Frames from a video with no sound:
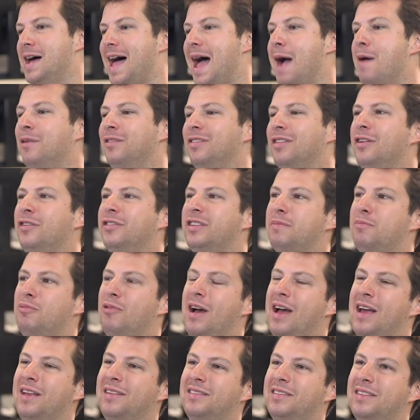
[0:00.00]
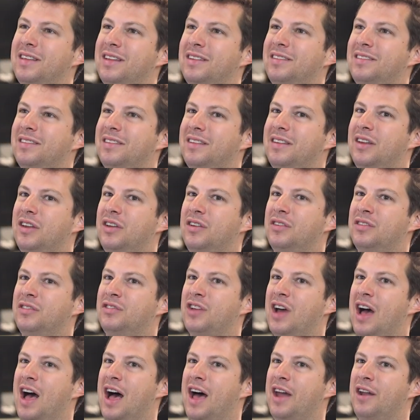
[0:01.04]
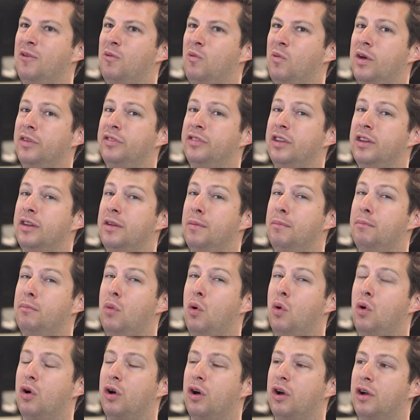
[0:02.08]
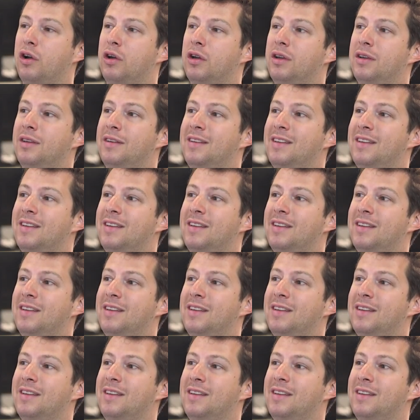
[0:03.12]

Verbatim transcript: I was a little surprised that Jon wasn't more